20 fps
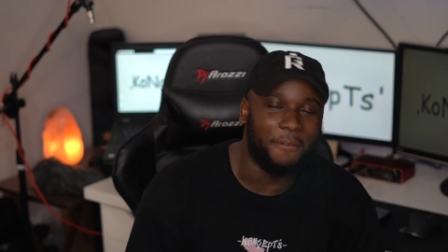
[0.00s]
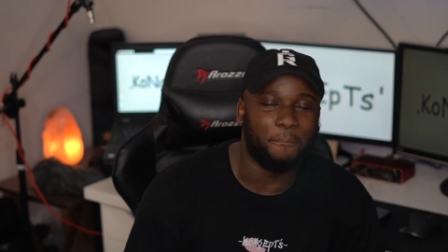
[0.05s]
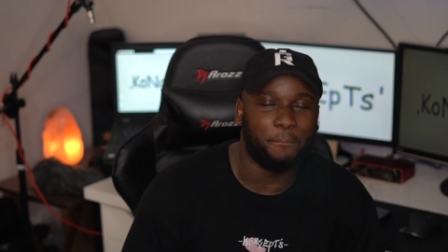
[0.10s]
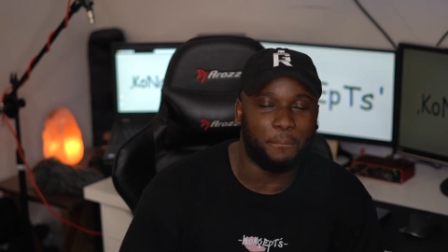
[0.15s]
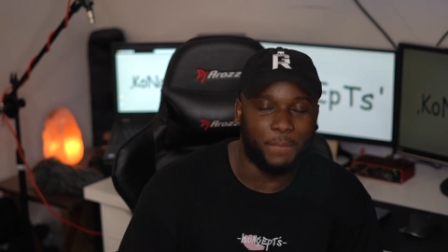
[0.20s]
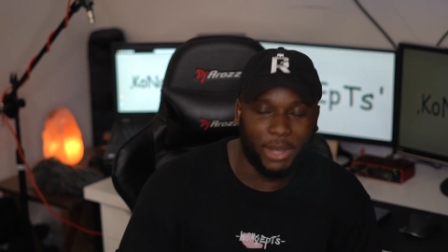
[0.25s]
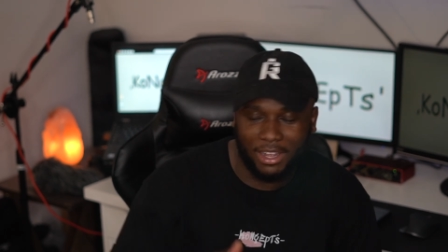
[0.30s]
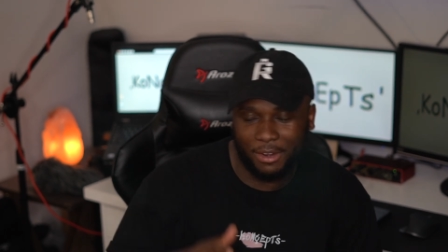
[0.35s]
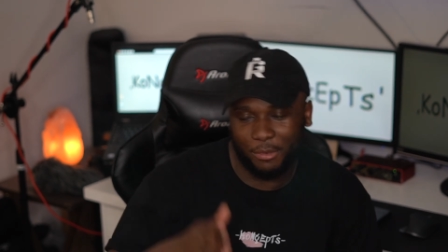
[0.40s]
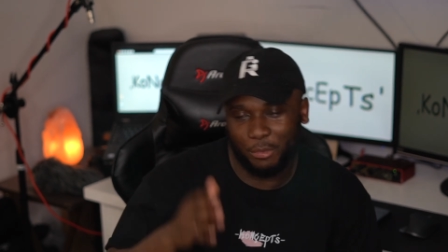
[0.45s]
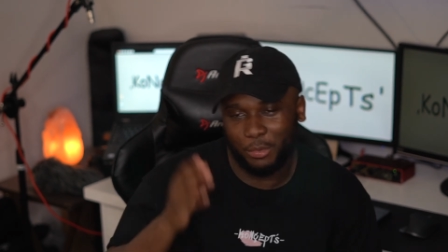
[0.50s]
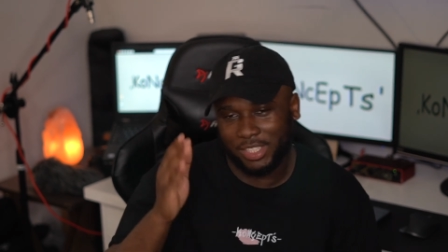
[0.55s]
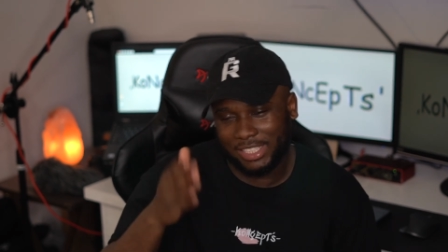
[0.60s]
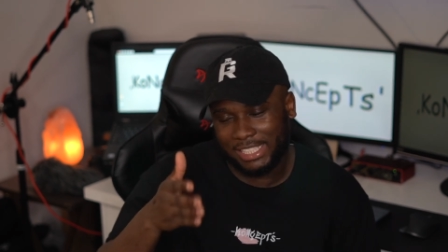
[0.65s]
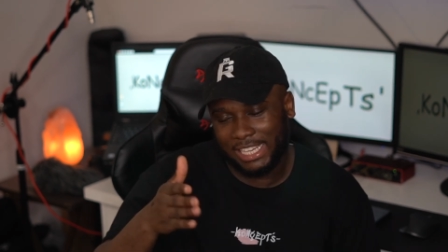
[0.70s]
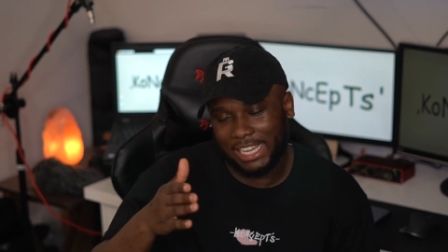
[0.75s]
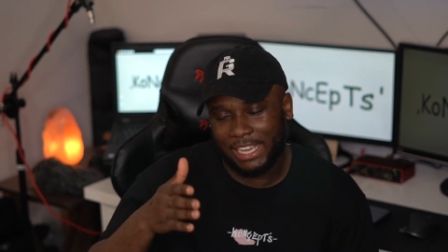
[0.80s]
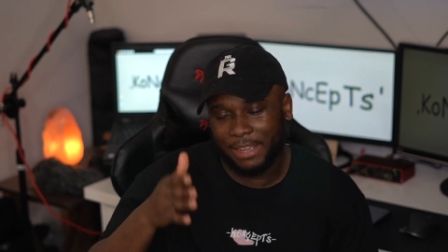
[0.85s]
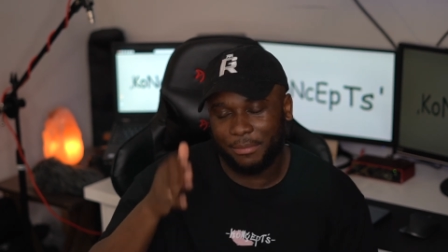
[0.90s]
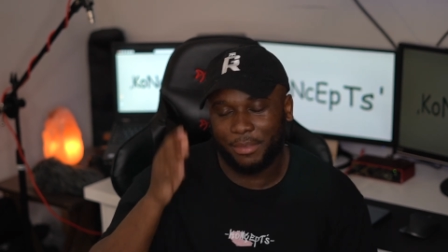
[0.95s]
But with
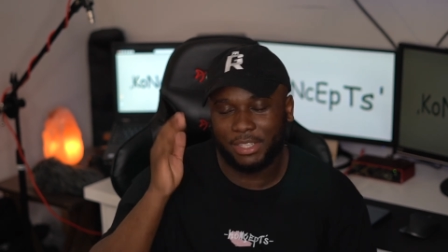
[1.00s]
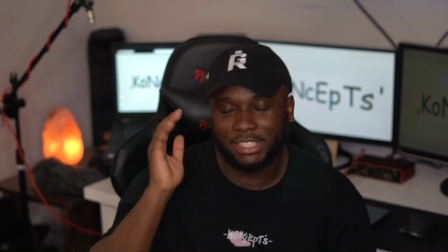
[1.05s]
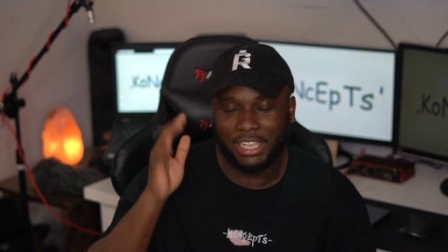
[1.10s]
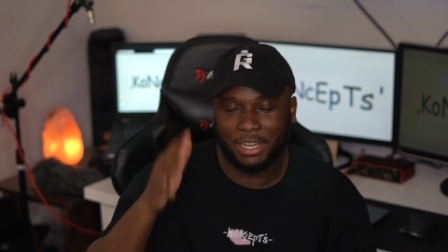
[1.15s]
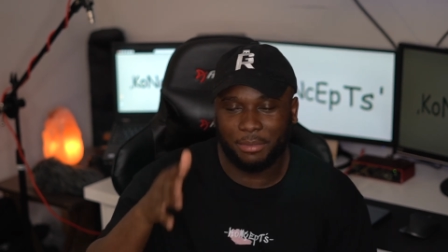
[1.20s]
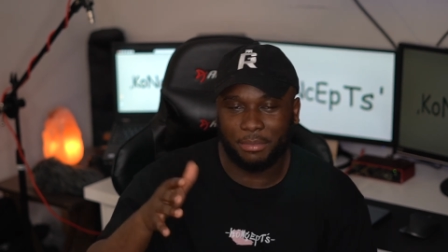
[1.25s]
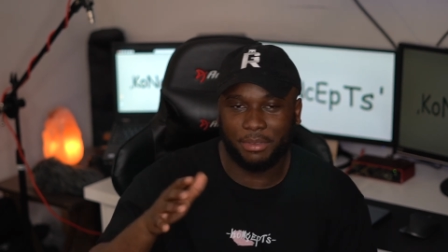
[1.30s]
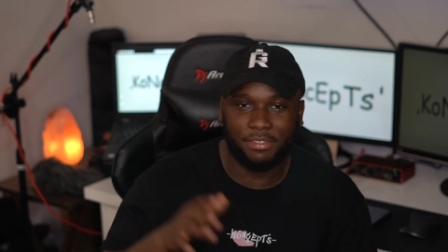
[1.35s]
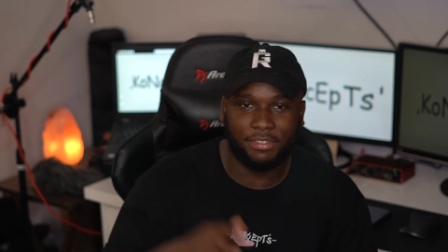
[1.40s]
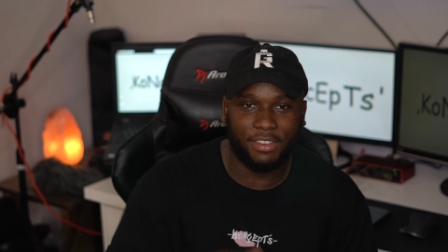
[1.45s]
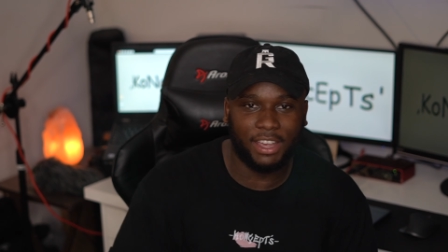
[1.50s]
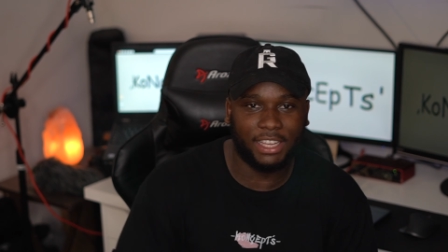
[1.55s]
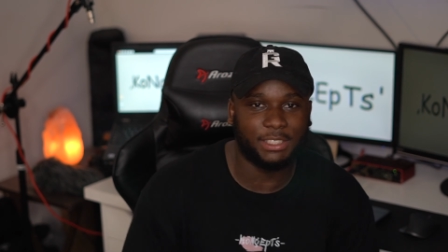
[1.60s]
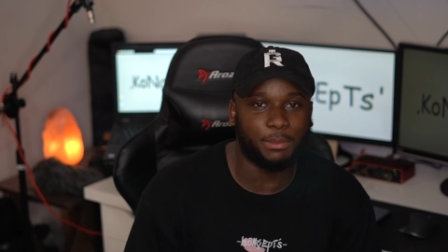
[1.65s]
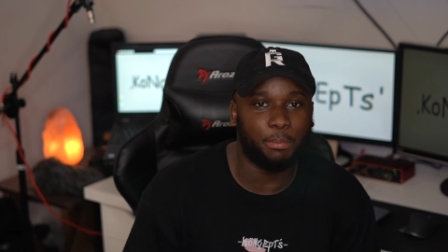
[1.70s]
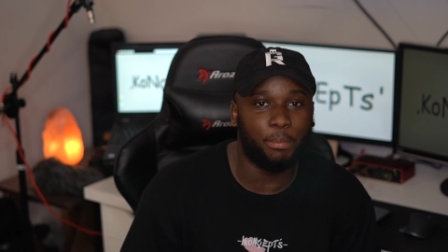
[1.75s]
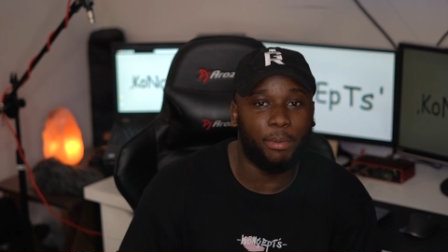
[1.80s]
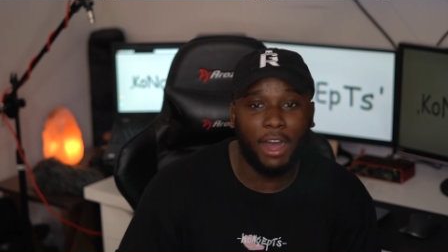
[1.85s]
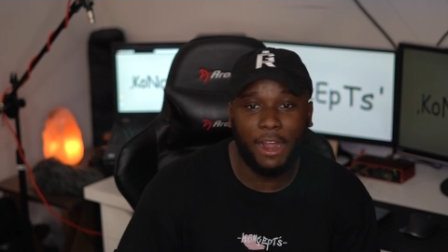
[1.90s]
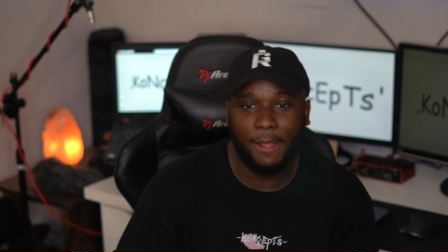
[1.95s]
time, it's going to be
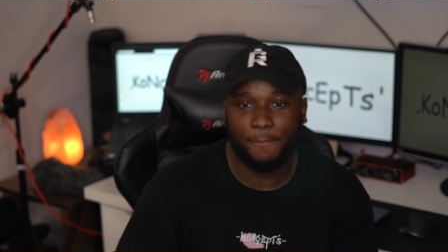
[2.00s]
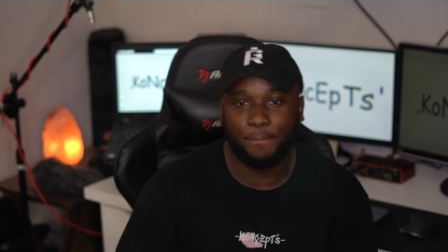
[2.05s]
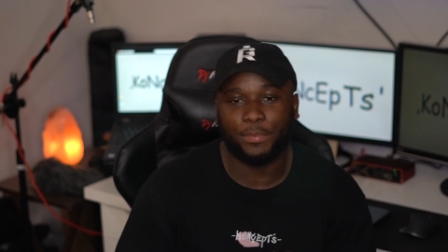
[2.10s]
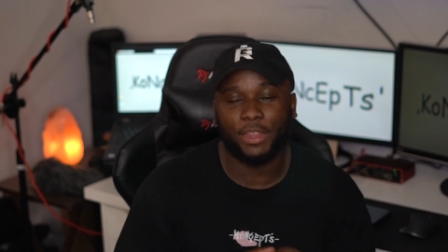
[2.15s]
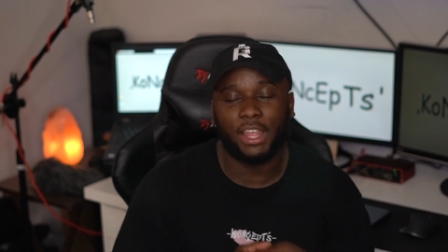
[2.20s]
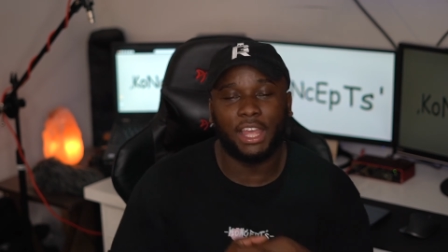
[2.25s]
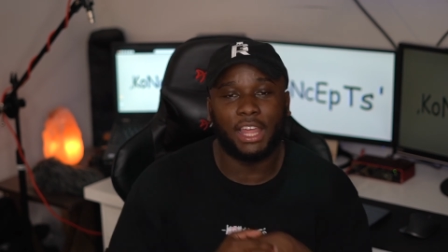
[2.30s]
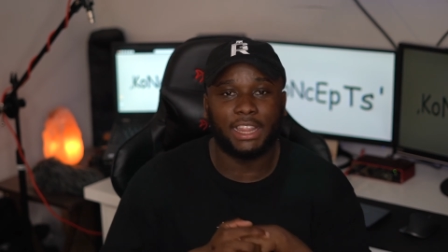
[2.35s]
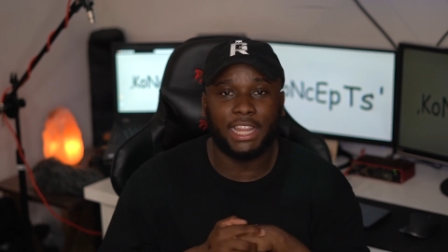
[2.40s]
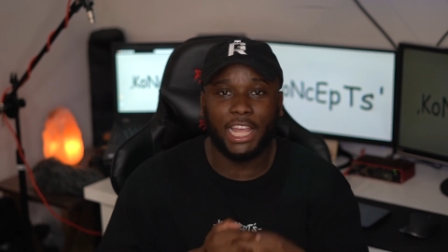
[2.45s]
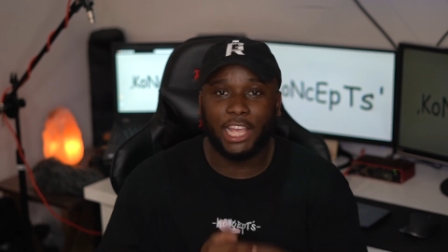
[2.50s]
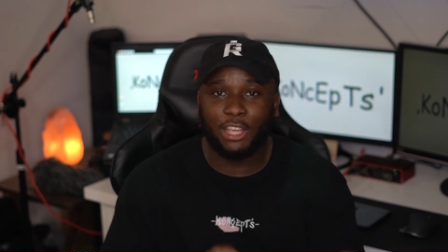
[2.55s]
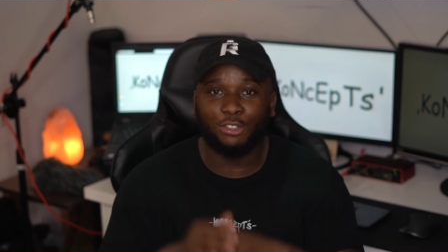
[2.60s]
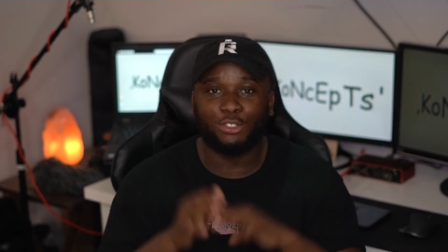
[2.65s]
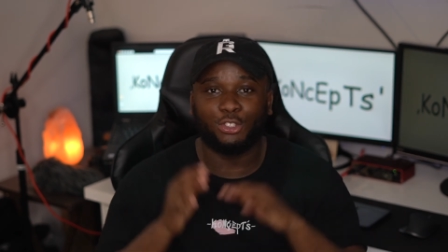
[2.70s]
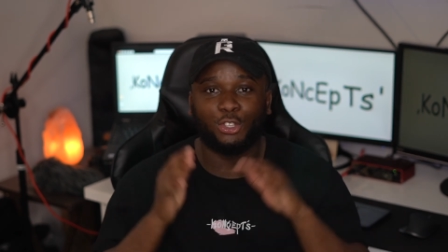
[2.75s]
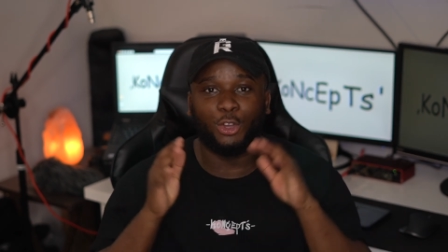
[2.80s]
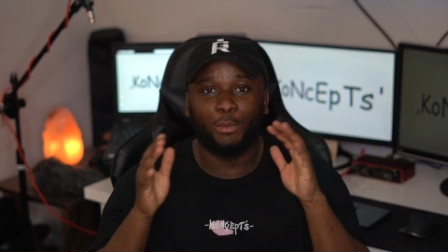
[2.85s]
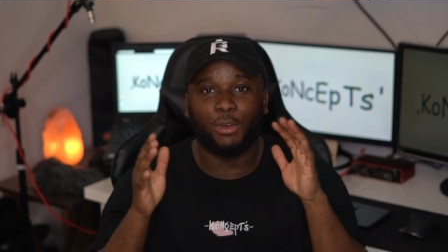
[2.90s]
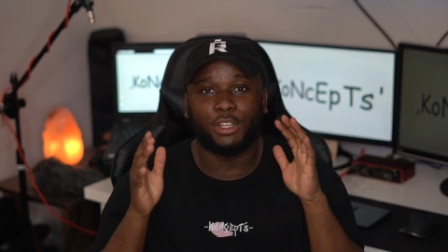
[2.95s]
fixed. But thank you
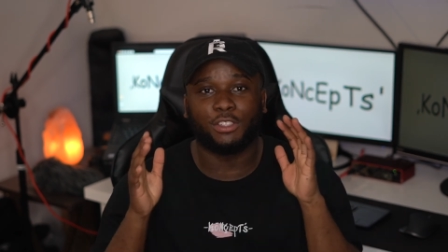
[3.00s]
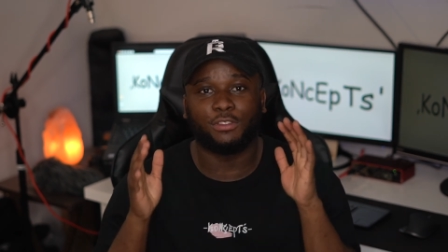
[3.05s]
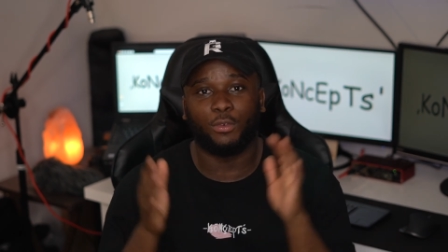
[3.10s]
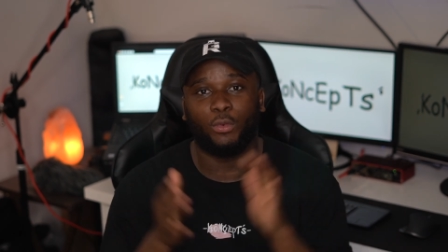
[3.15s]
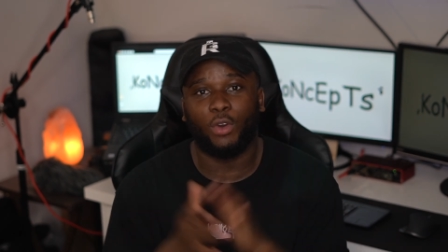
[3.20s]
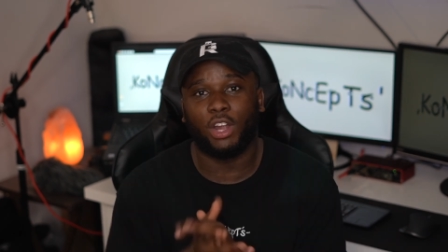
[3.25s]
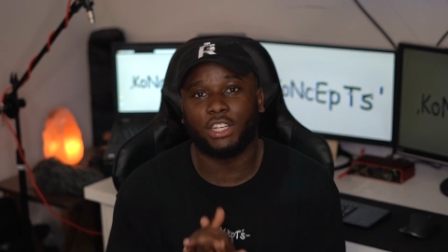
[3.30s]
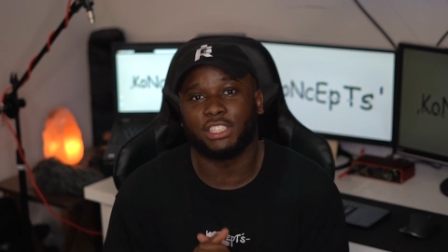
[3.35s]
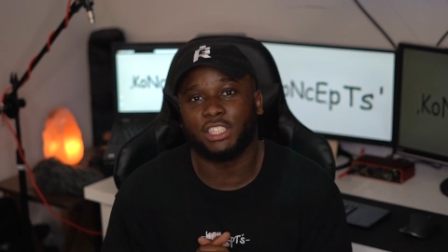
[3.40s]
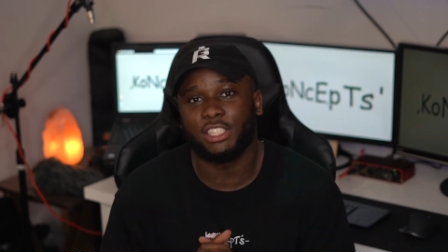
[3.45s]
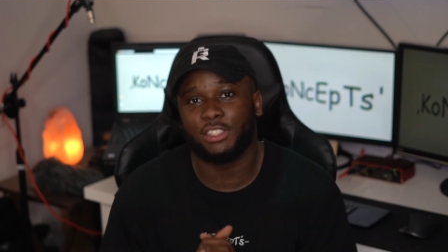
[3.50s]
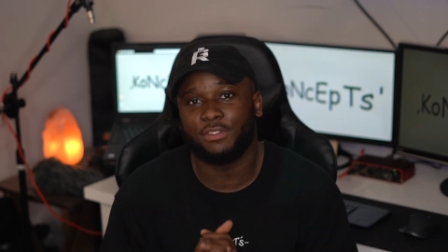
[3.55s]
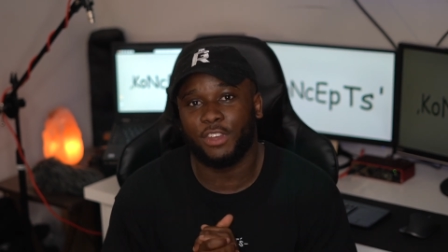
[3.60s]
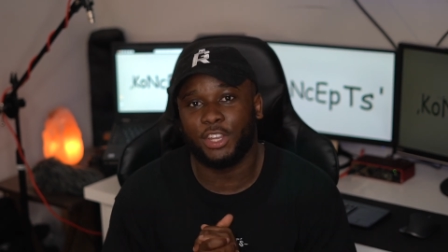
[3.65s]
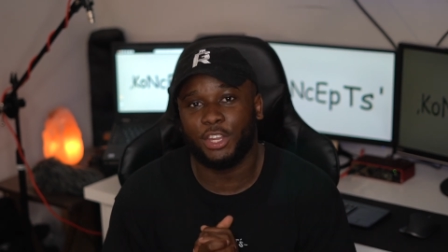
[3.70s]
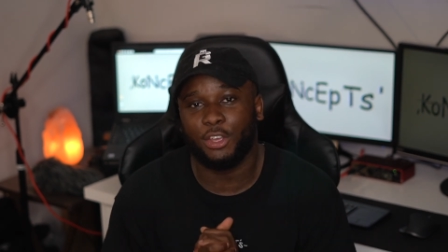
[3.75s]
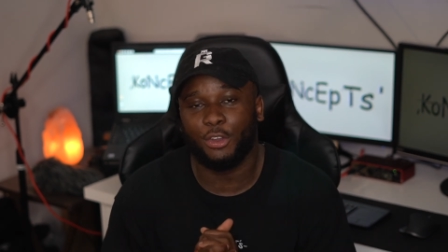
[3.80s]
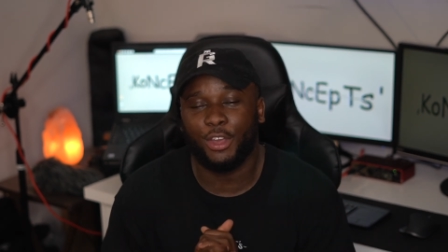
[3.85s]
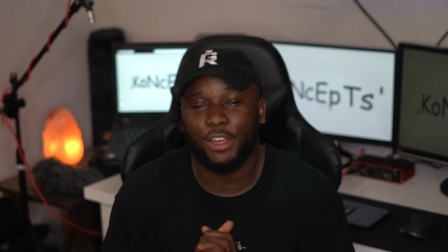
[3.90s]
so much for watching this video.